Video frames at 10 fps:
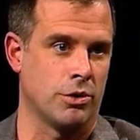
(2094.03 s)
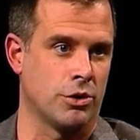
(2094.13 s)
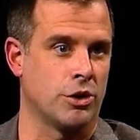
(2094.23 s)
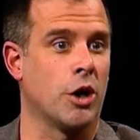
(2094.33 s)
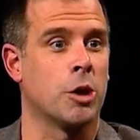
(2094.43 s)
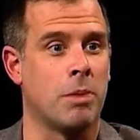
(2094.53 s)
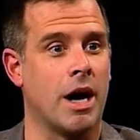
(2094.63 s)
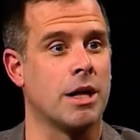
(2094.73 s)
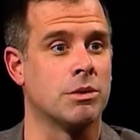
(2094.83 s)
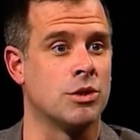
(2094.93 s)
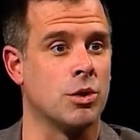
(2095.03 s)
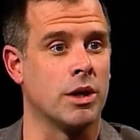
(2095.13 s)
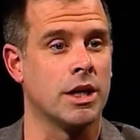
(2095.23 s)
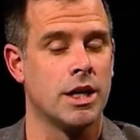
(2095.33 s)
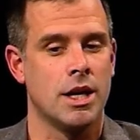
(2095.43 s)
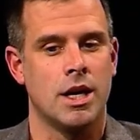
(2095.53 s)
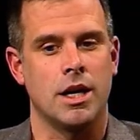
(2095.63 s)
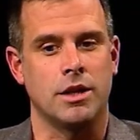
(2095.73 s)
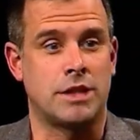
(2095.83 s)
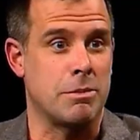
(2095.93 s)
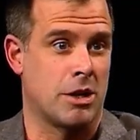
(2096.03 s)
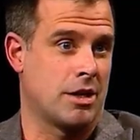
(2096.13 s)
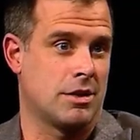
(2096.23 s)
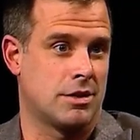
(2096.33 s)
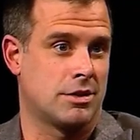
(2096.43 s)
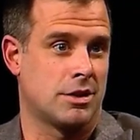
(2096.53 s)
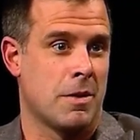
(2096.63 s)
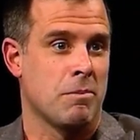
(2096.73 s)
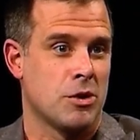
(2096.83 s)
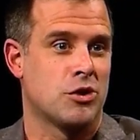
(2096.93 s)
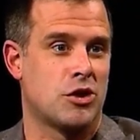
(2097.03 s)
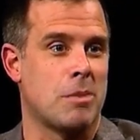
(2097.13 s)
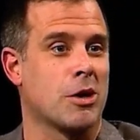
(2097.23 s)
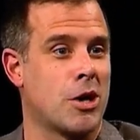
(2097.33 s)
your younger body was doing. Same. I wasn't that smart, man. Summer